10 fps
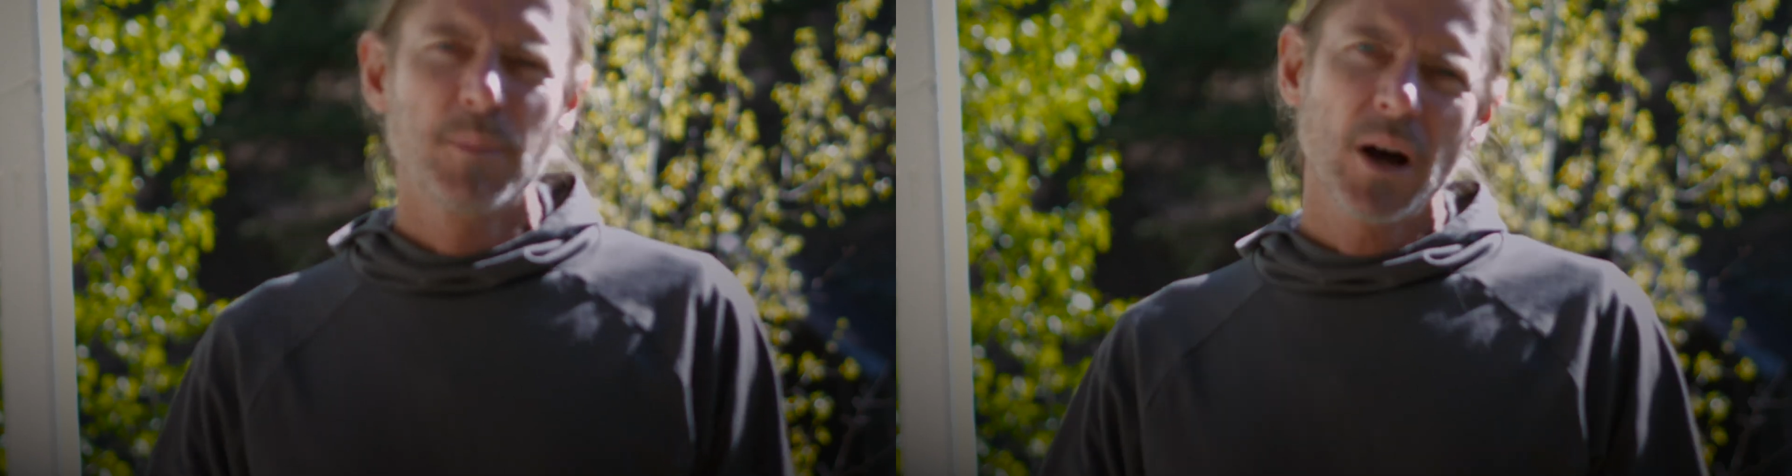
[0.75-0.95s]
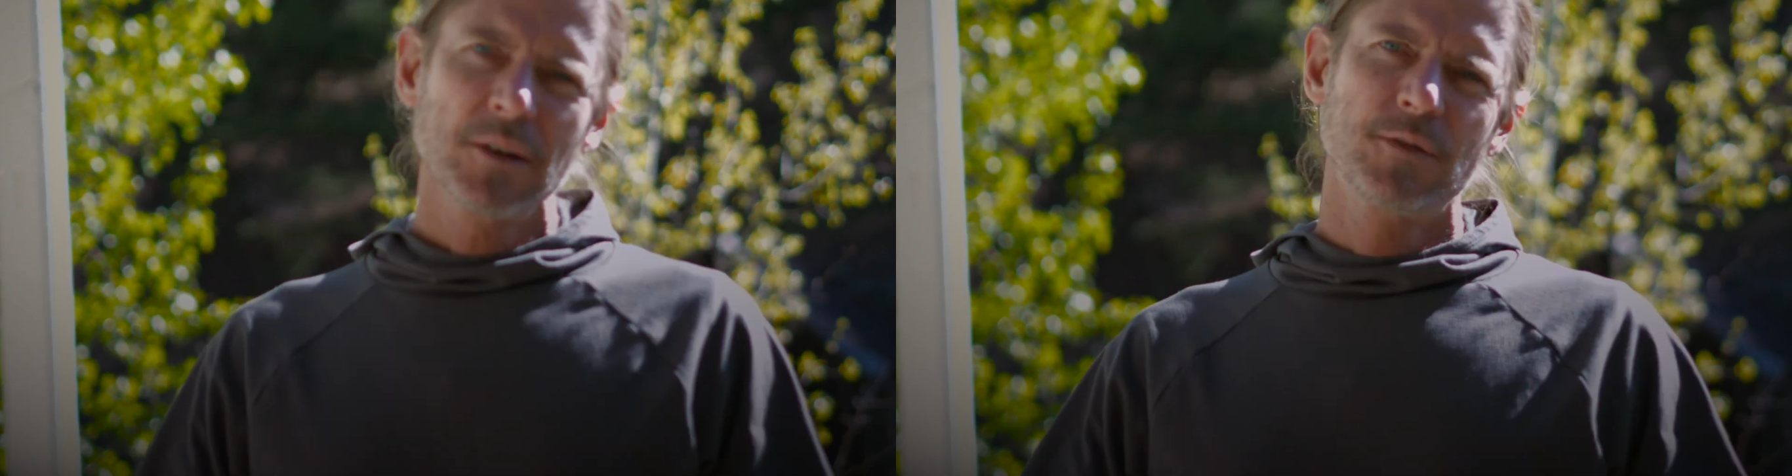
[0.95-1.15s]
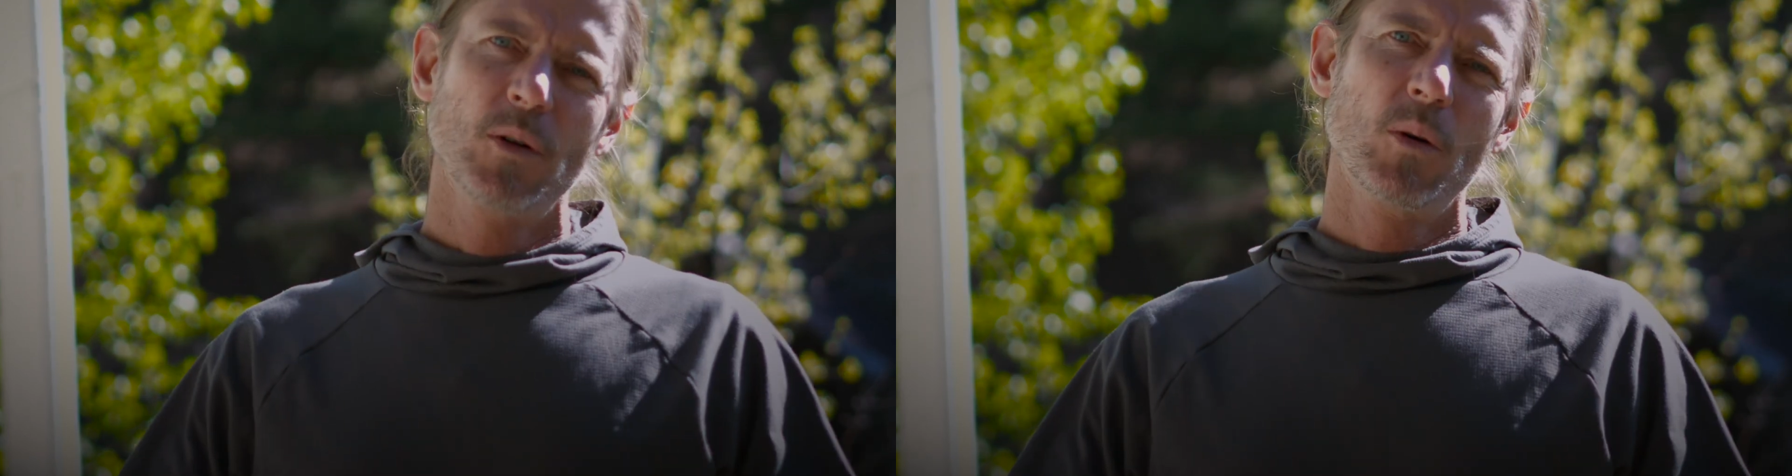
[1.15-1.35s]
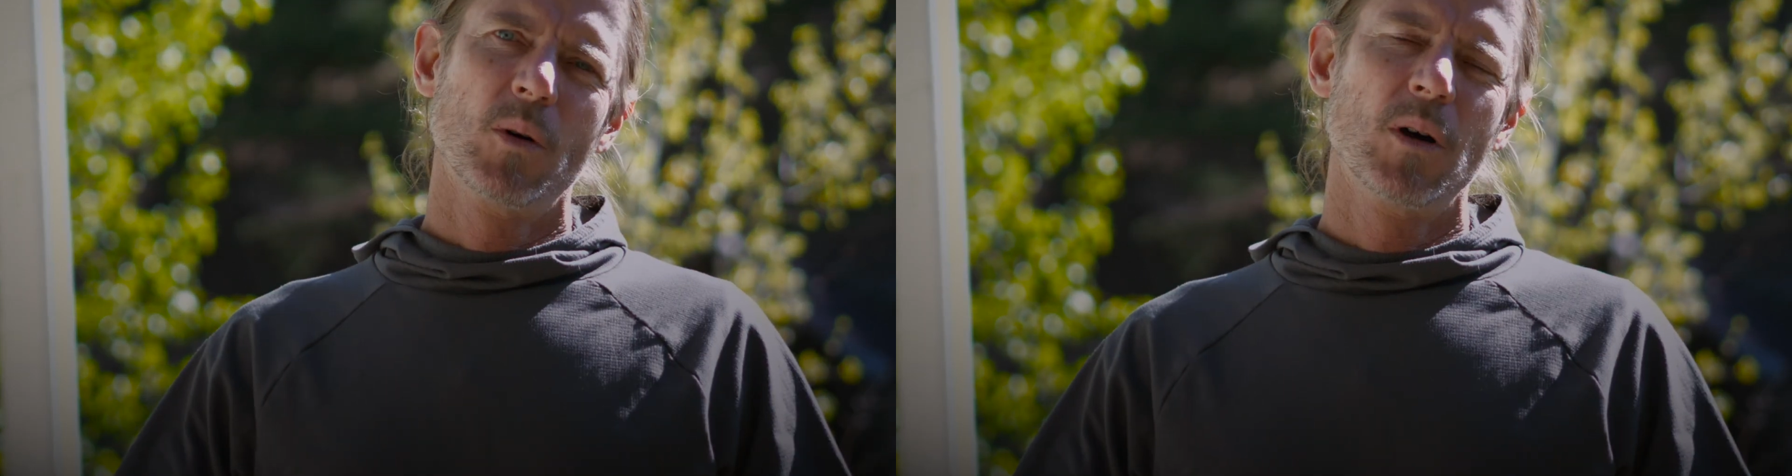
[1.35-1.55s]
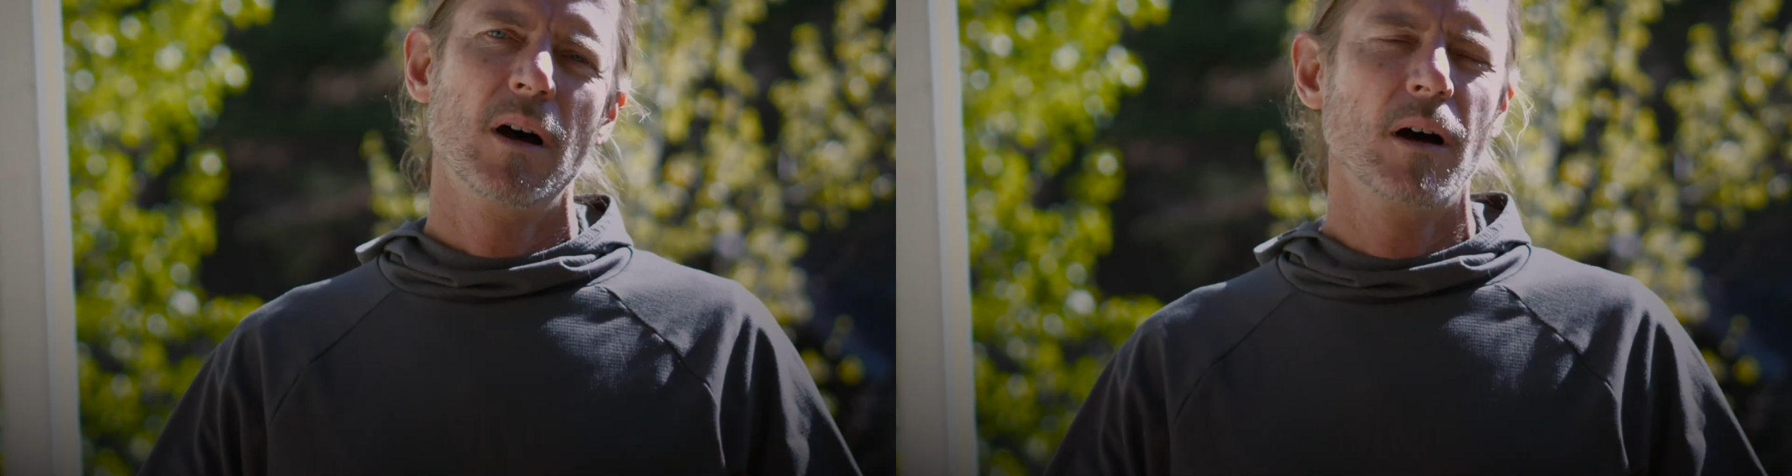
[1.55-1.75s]
part
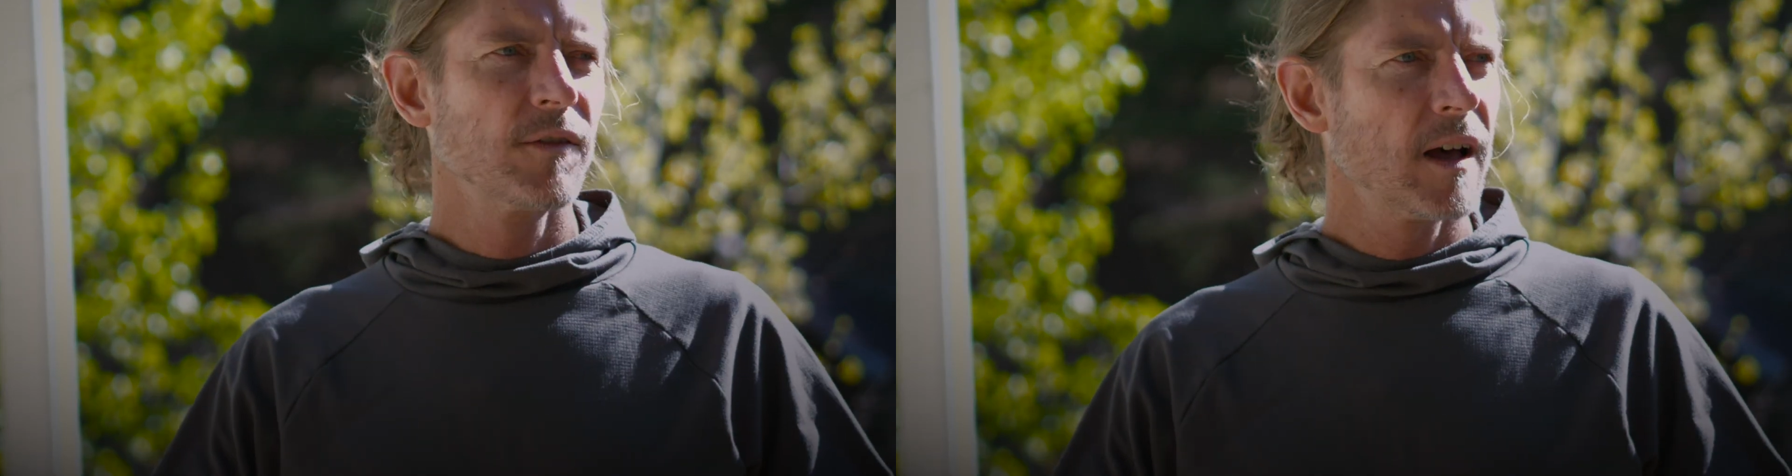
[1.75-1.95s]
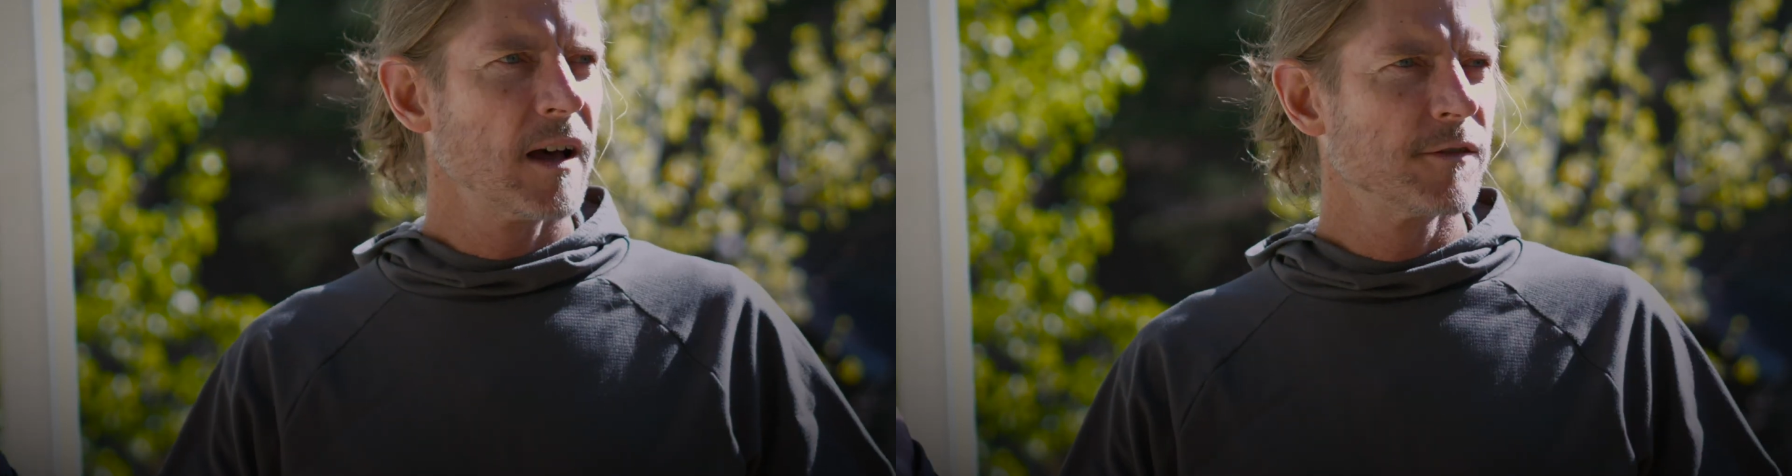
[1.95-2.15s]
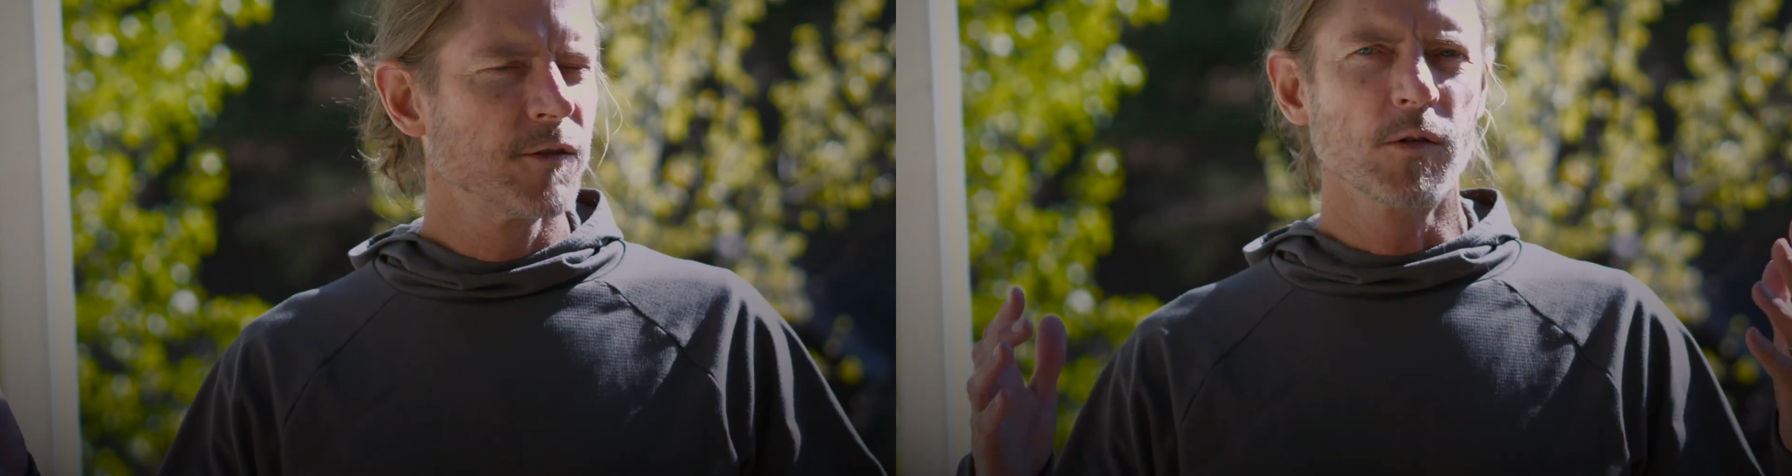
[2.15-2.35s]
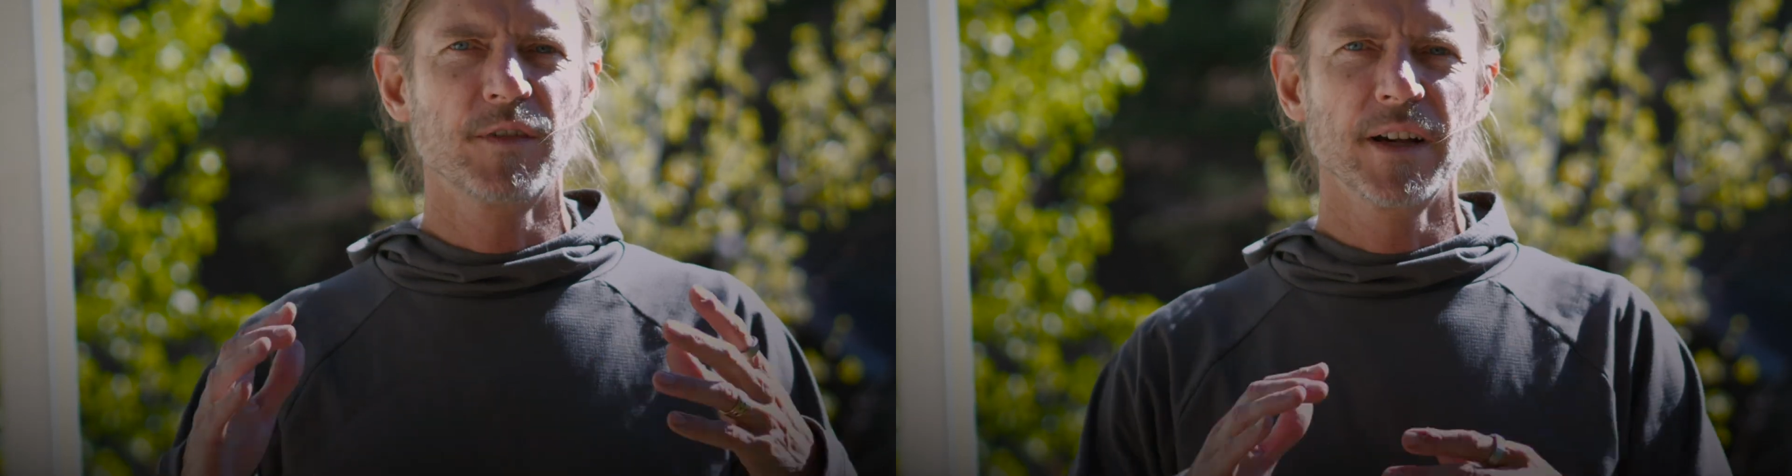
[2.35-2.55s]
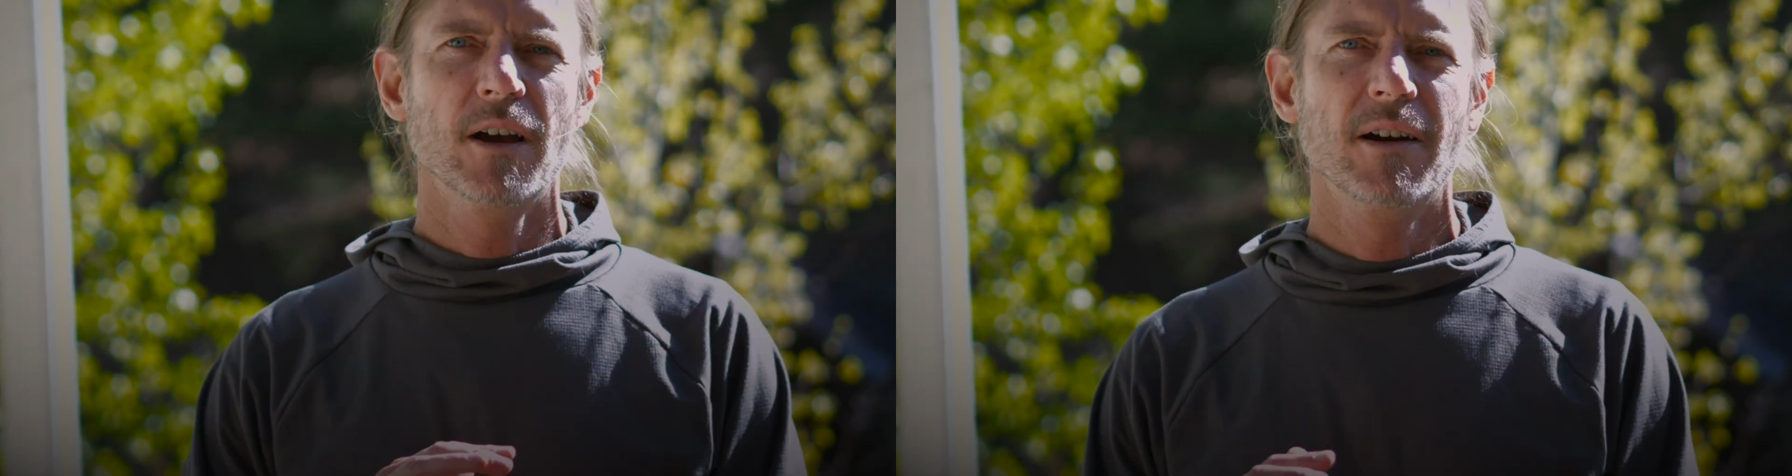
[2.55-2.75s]
4 of our 4 video